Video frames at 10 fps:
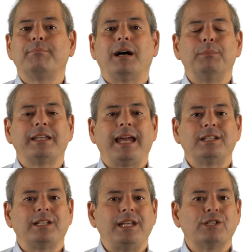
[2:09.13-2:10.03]
public
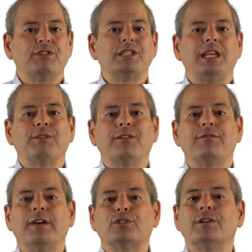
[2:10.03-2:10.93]
entities receiving
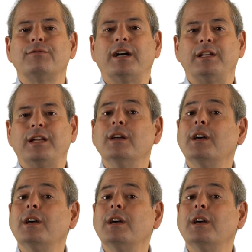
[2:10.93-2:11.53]
federal funding